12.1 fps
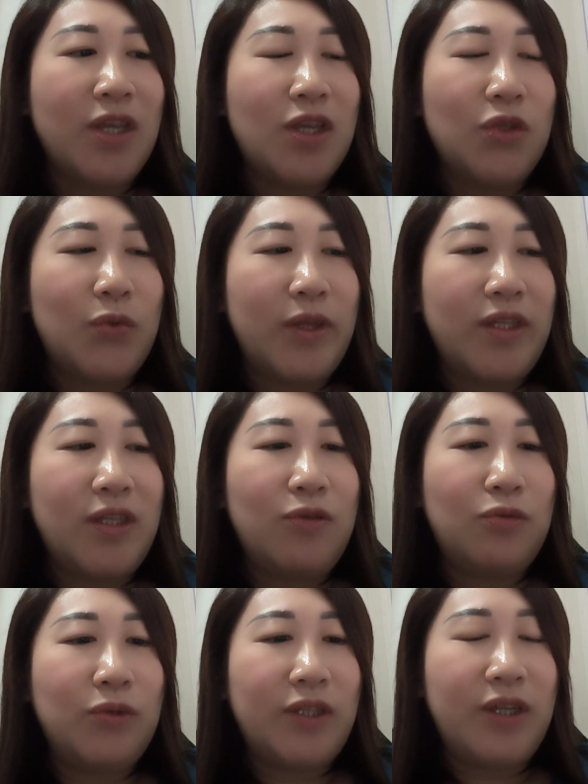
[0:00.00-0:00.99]
20
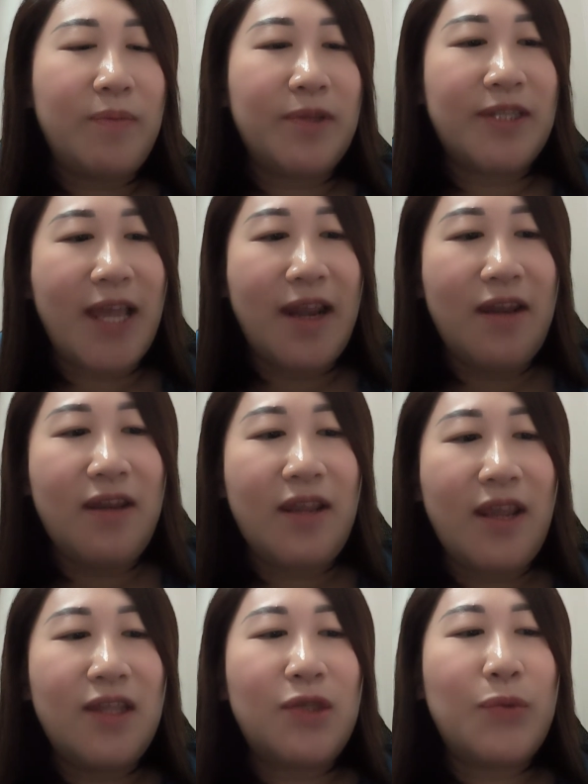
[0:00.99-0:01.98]
to 30%.
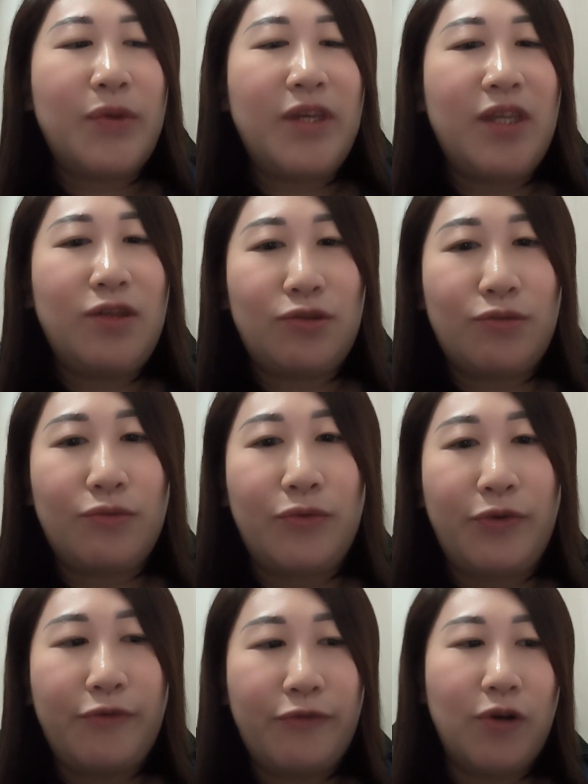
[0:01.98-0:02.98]
Hence, we need to
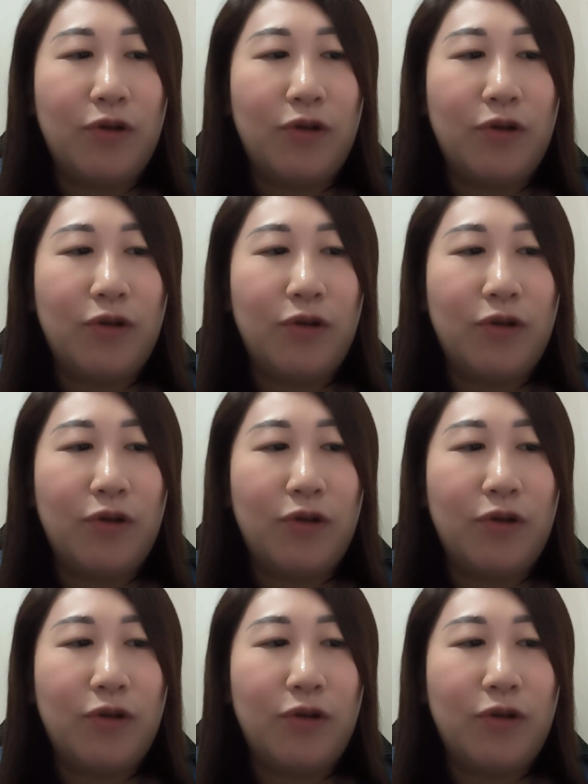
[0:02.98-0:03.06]
refer